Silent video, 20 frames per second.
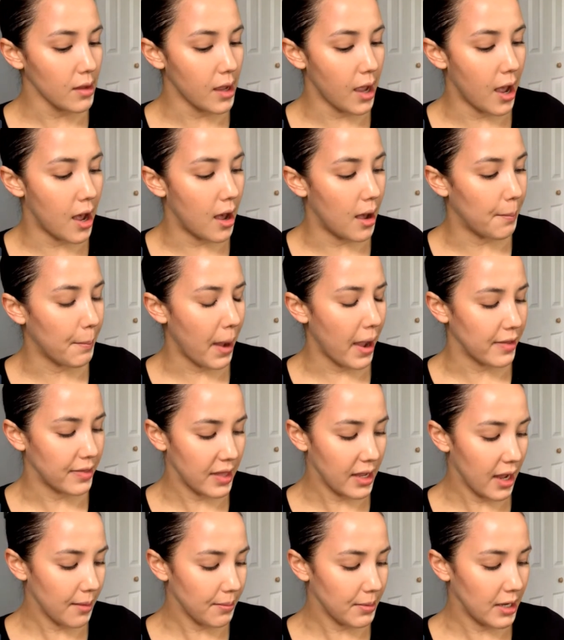I
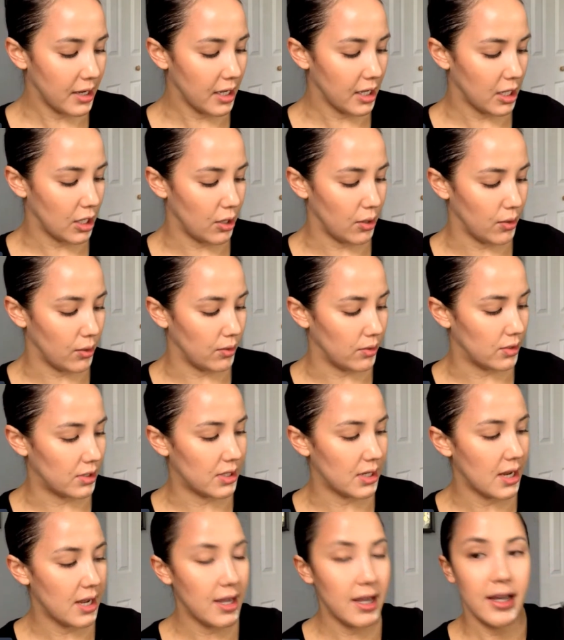think I'm going to use
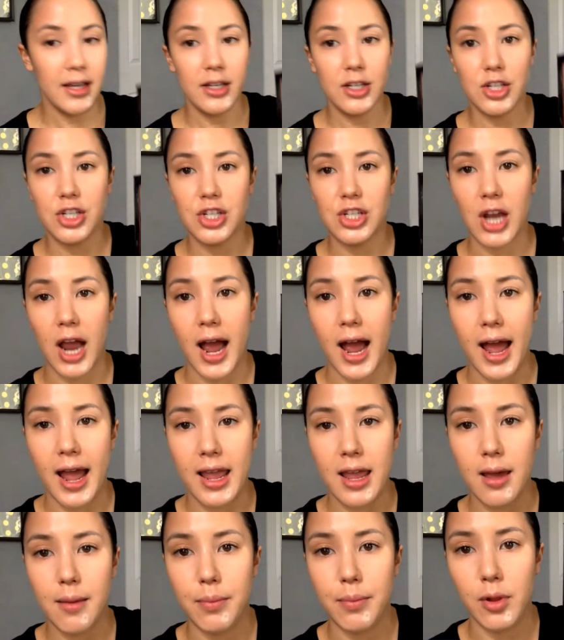
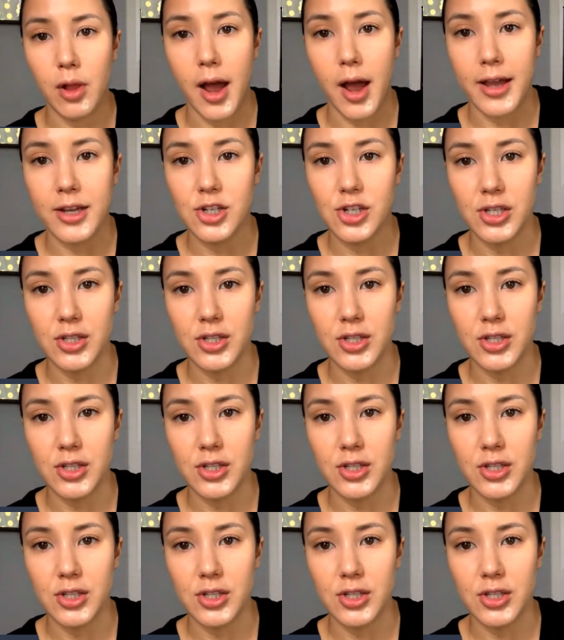Shy Blush.